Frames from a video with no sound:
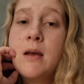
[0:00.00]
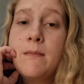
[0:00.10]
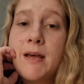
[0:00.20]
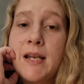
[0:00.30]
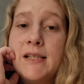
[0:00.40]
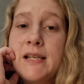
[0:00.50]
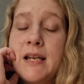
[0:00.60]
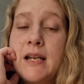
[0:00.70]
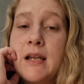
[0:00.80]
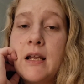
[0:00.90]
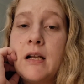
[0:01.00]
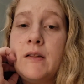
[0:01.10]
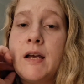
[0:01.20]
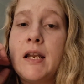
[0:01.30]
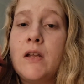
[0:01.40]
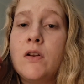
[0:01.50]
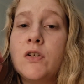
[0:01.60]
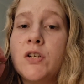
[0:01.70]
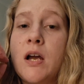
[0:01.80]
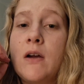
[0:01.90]
Meditating and aligning your
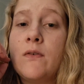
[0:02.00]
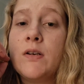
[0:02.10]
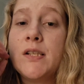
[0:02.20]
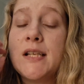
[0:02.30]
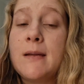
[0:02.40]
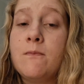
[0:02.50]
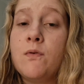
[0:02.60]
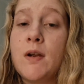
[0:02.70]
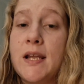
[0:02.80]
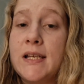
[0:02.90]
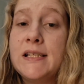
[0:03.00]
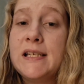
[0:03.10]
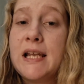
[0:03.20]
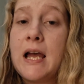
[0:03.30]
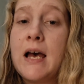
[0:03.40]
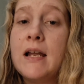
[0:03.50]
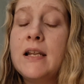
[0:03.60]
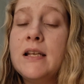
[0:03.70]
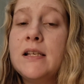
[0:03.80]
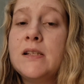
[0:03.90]
chakras and praying to
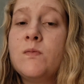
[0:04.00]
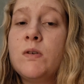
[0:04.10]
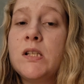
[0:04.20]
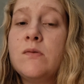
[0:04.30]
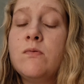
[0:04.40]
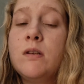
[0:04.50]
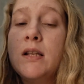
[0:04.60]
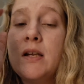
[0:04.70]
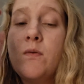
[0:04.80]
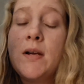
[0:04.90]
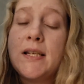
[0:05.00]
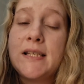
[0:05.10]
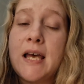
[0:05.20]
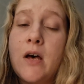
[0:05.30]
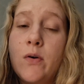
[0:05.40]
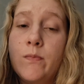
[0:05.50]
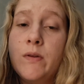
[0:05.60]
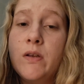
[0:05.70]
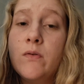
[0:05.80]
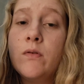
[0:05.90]
God is what's really going to help
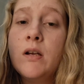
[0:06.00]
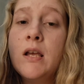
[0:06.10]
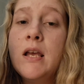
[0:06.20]
you.